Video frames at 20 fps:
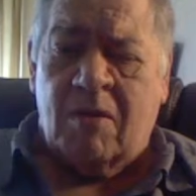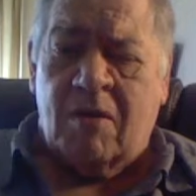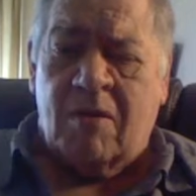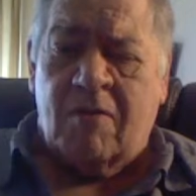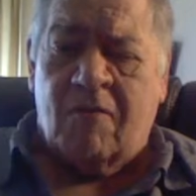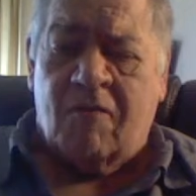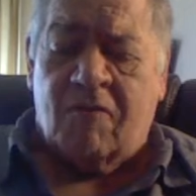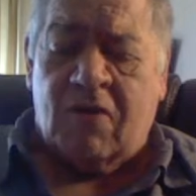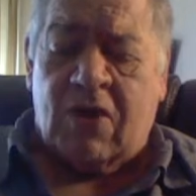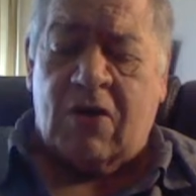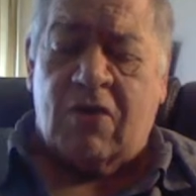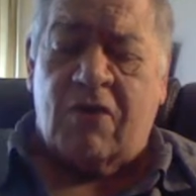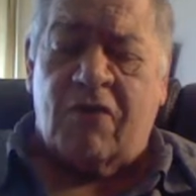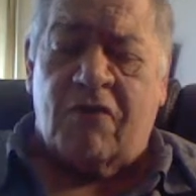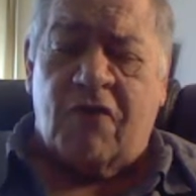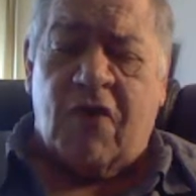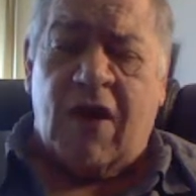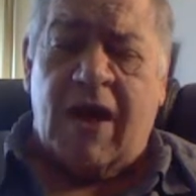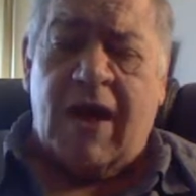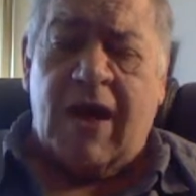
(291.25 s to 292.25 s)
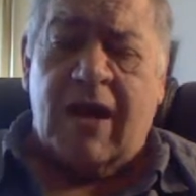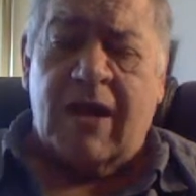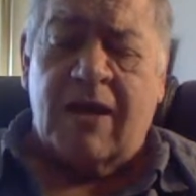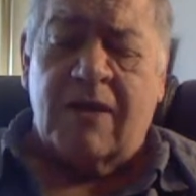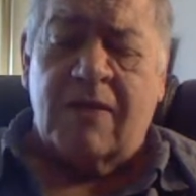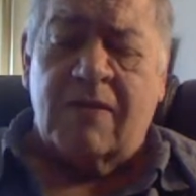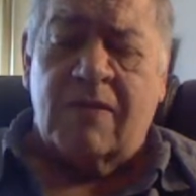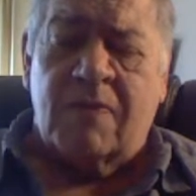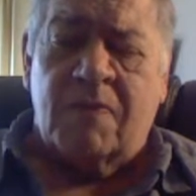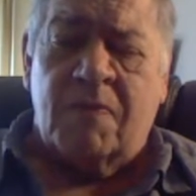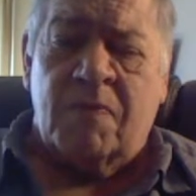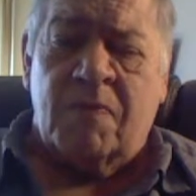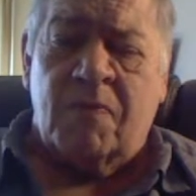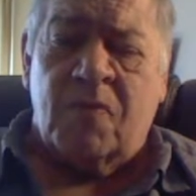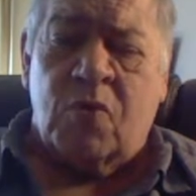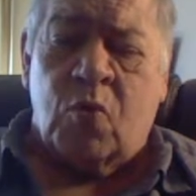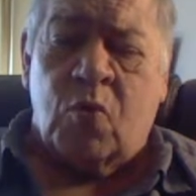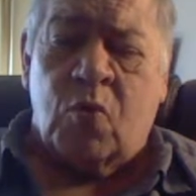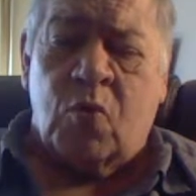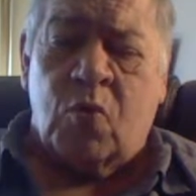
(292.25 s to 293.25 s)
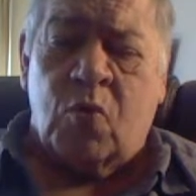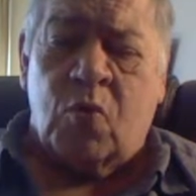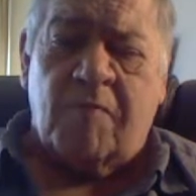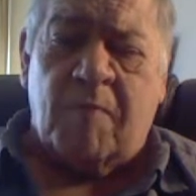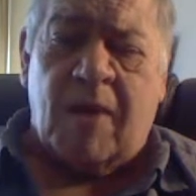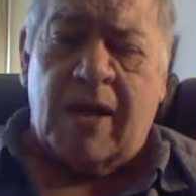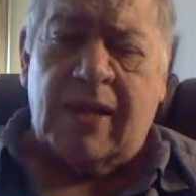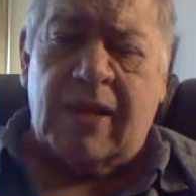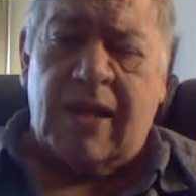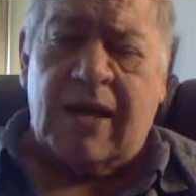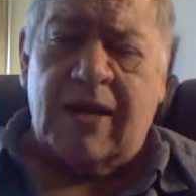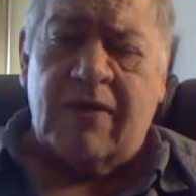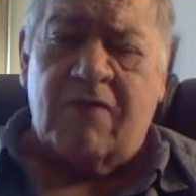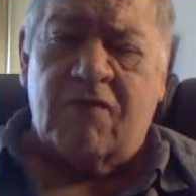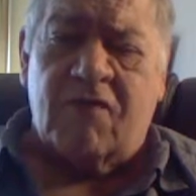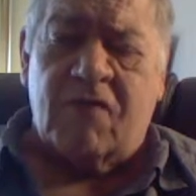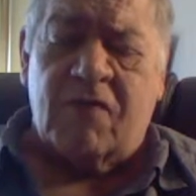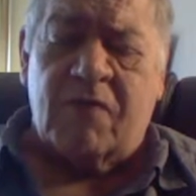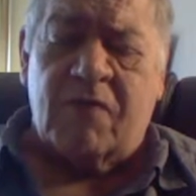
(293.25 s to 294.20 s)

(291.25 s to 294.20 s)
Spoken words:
verifying the worth of my life.